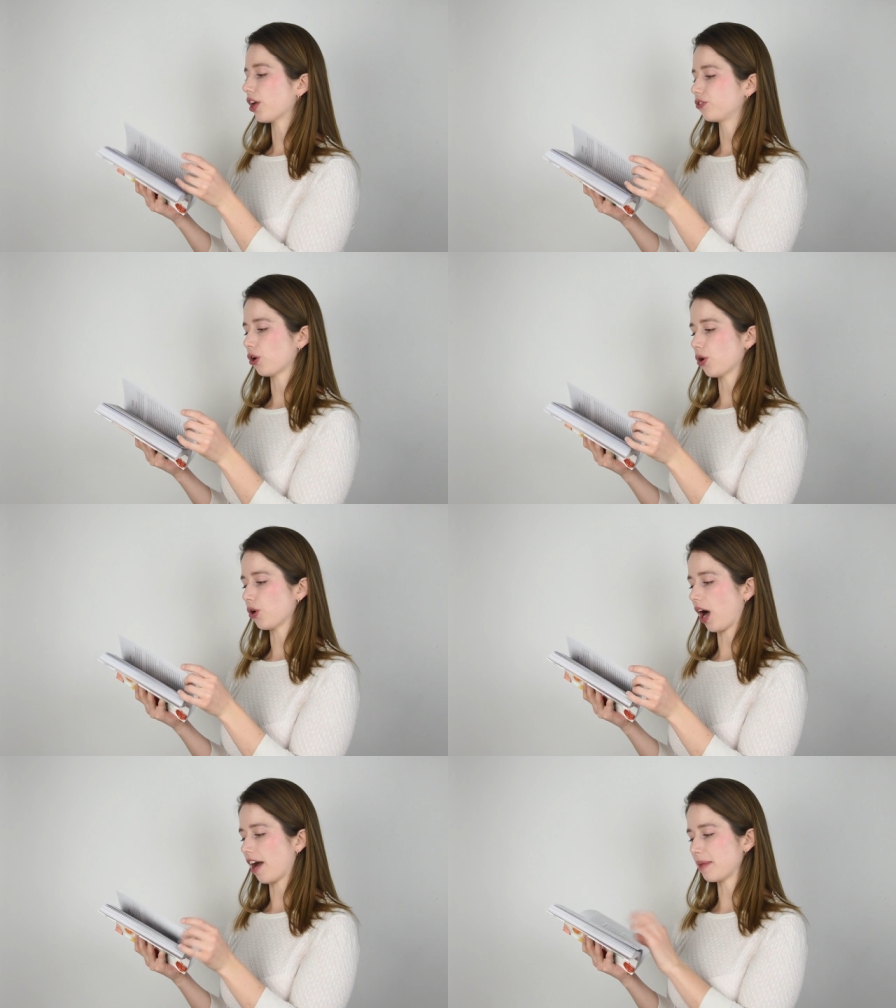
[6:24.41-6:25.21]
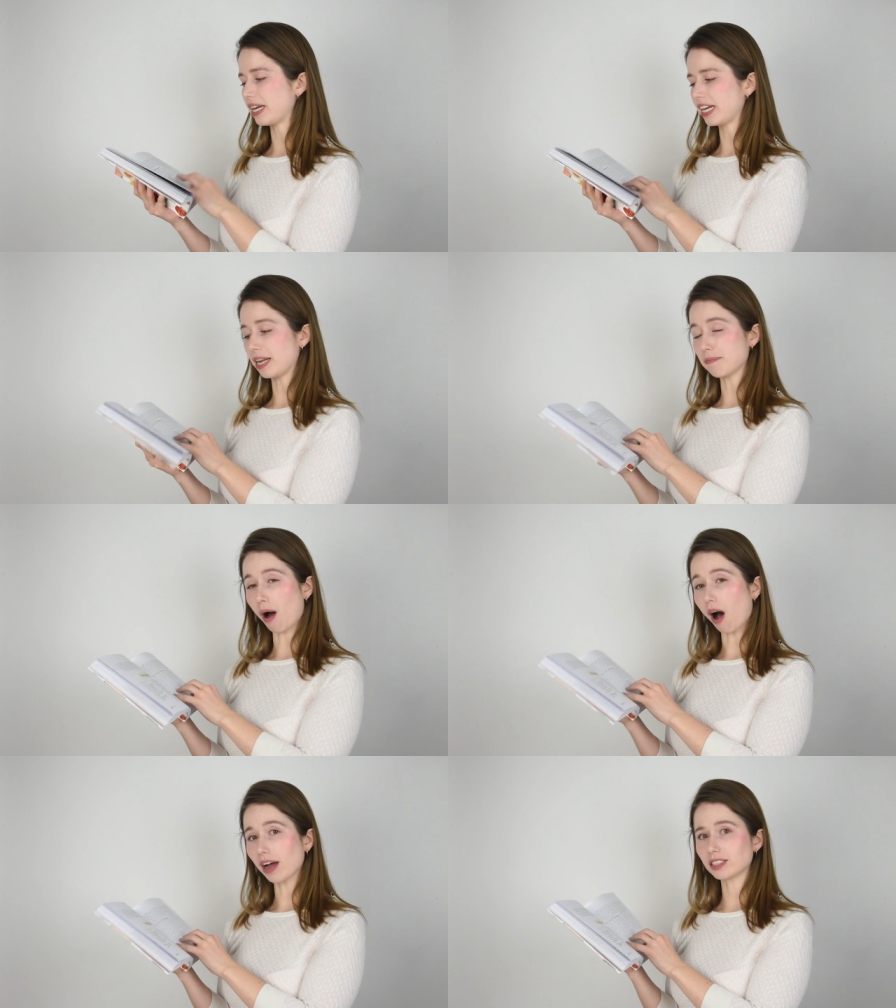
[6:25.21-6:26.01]
So I made it in
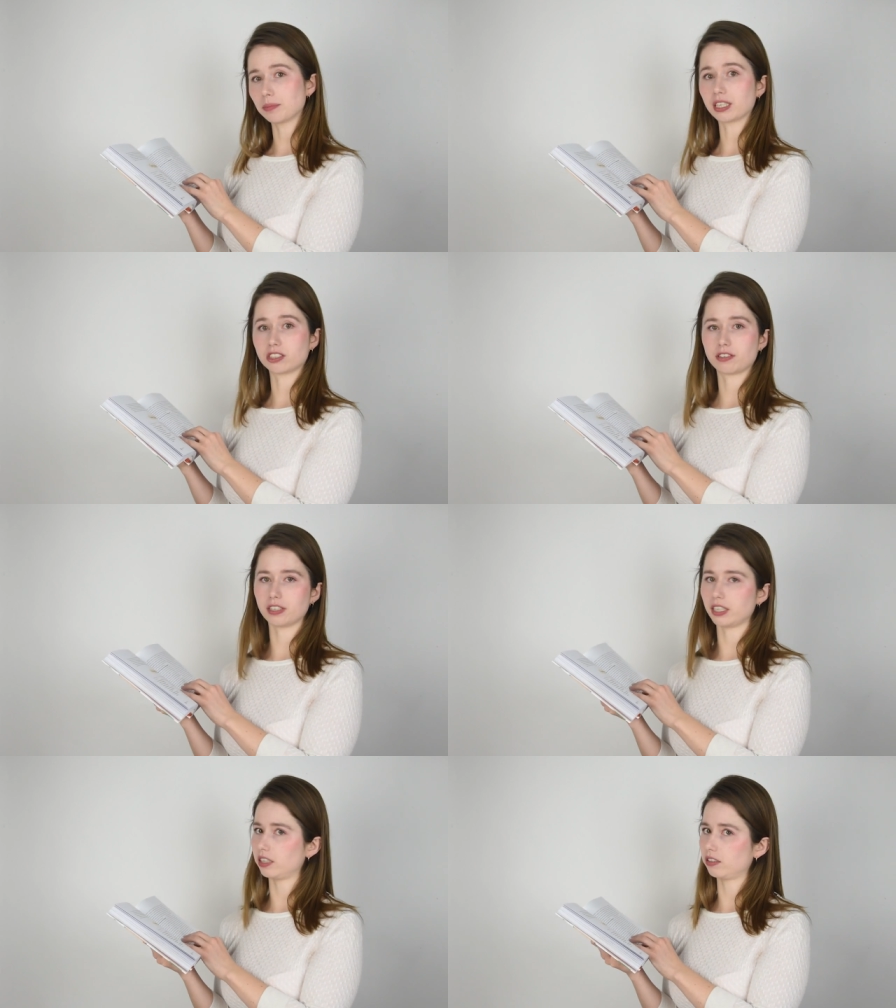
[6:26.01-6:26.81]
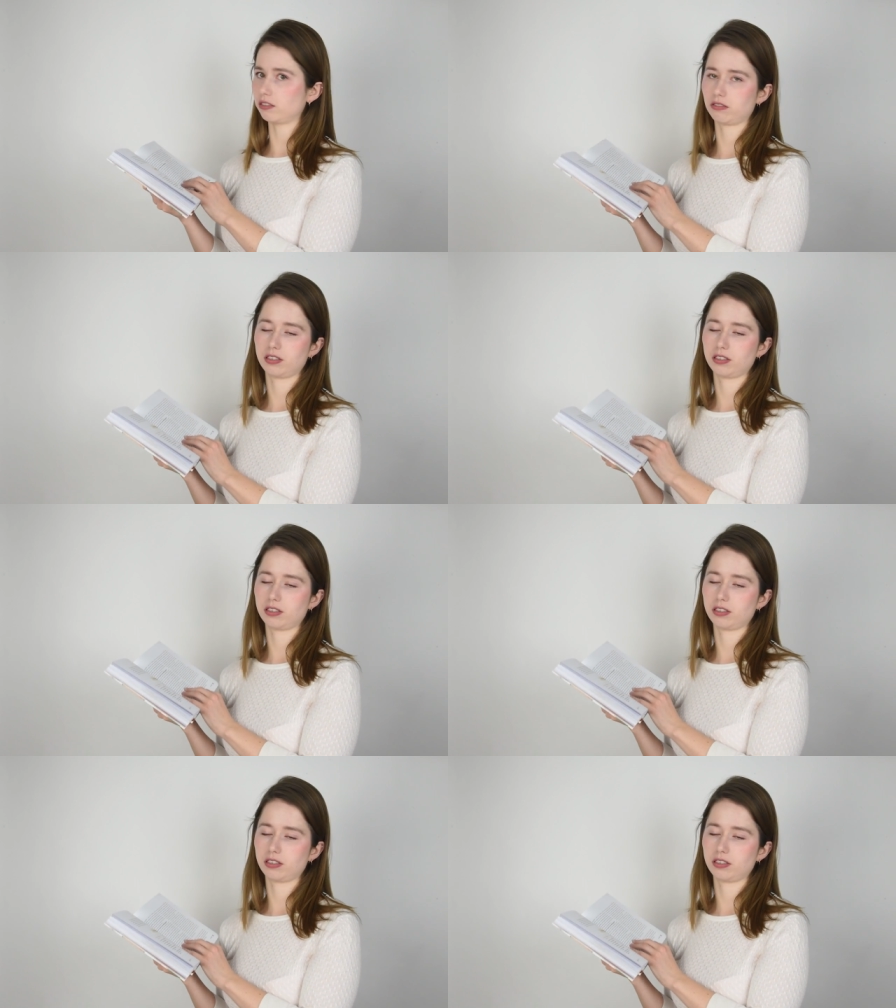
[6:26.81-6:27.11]
pots because filling,